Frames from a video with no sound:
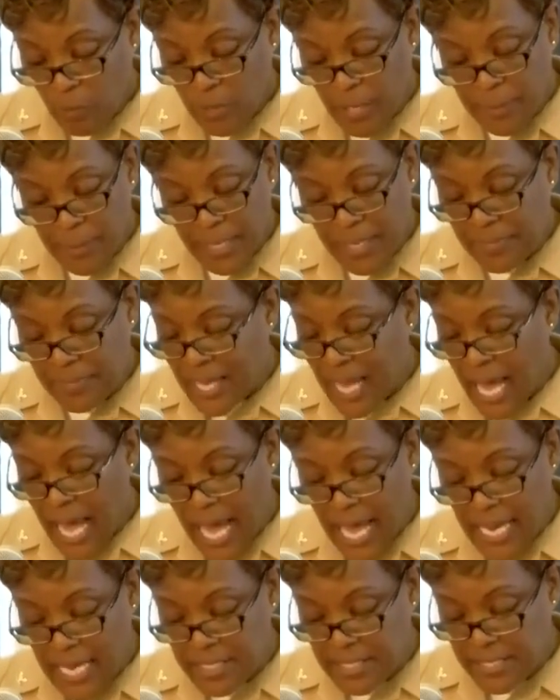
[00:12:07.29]
Women at the
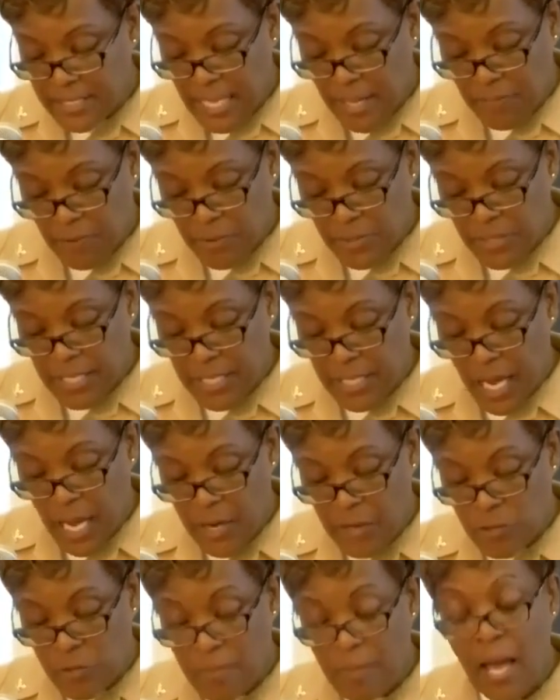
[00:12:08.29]
highest levels can
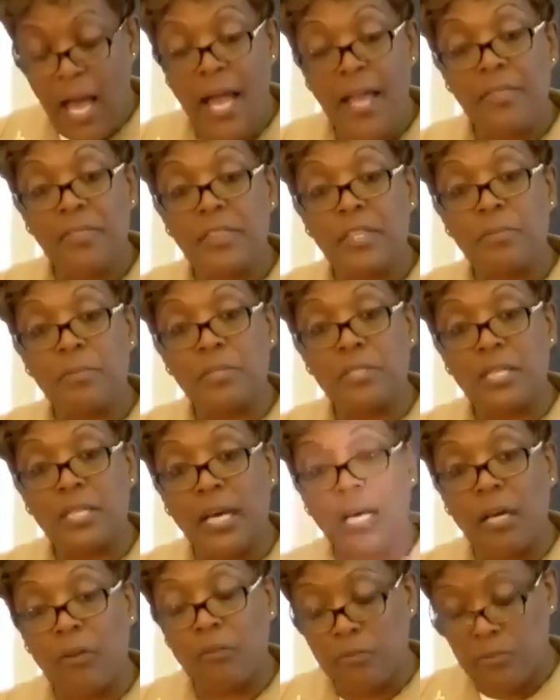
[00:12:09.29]
undermine
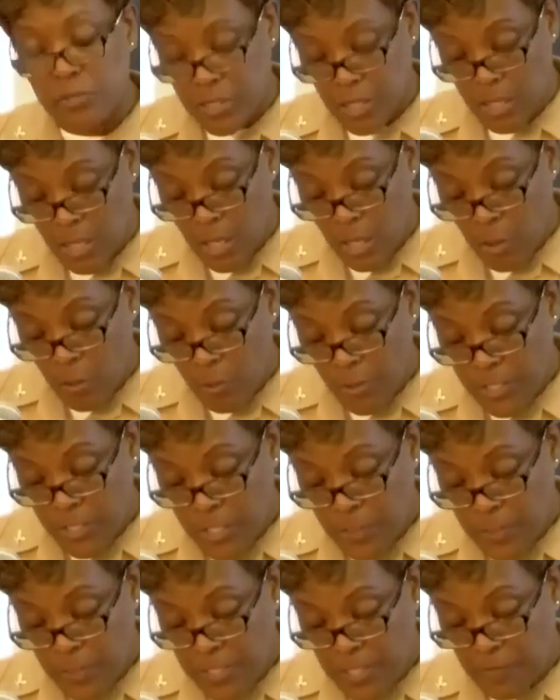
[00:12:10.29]
themselves
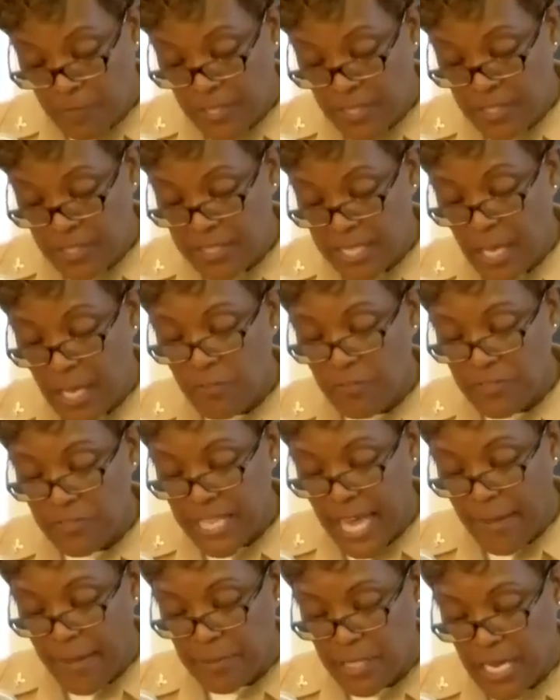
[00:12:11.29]
with specific
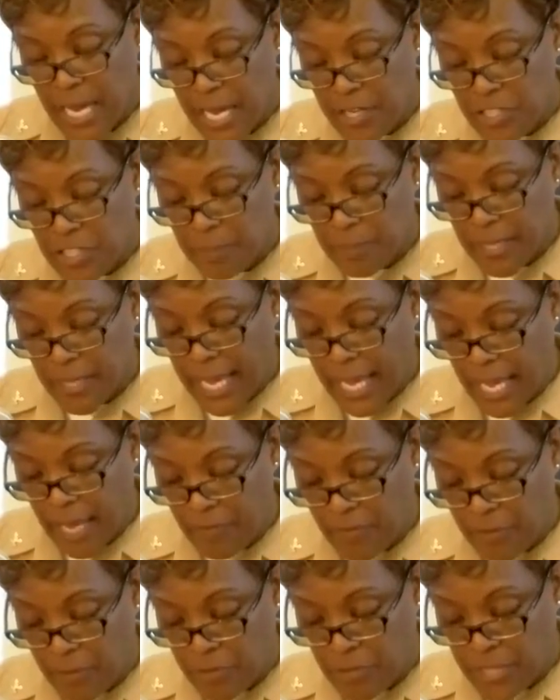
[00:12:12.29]
self-sabotaging
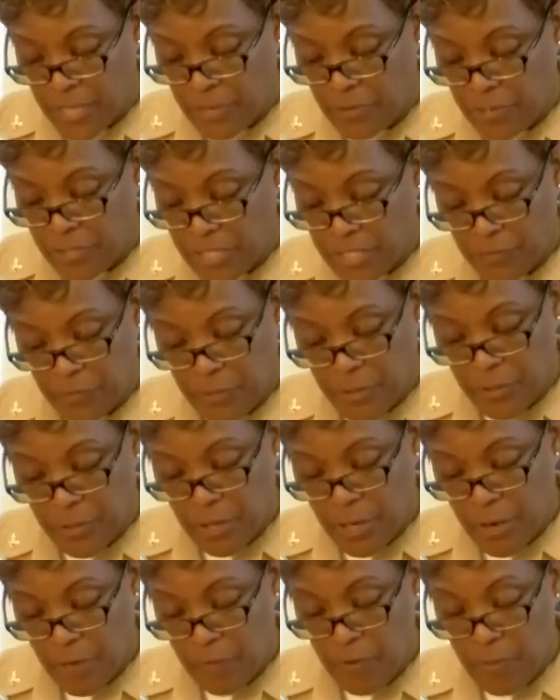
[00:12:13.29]
behaviors that are different
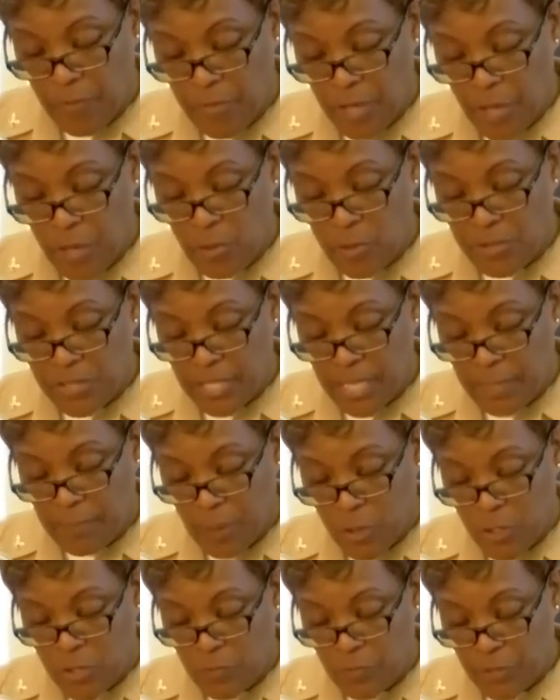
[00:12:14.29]
from those that
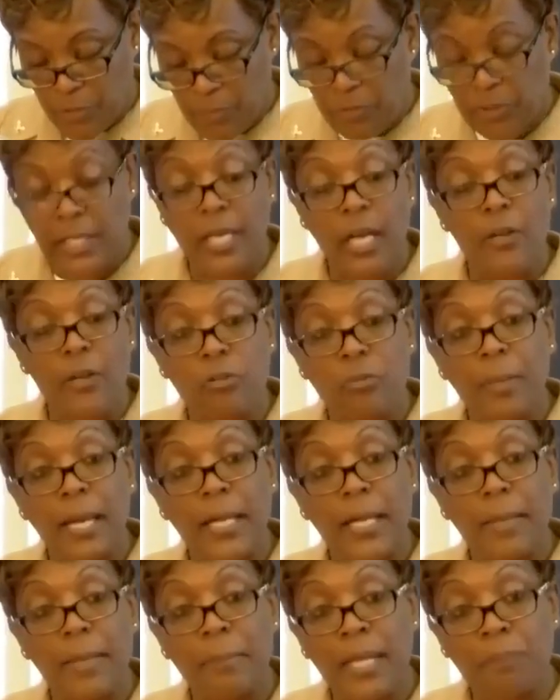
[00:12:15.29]
most frequently
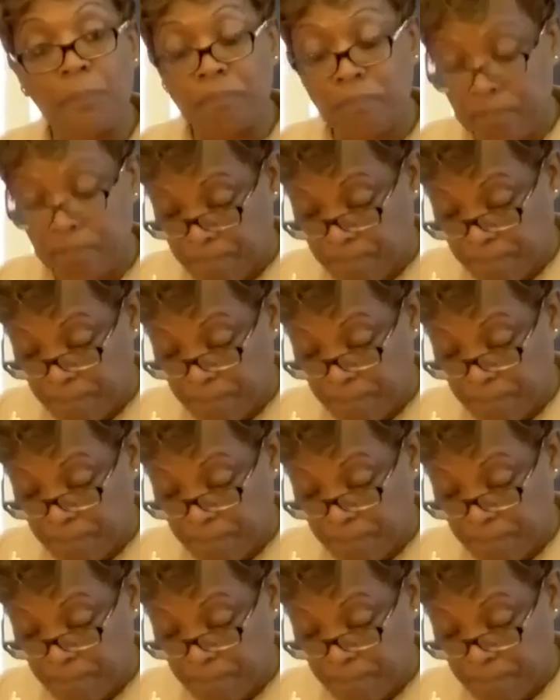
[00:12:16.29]
undermine men.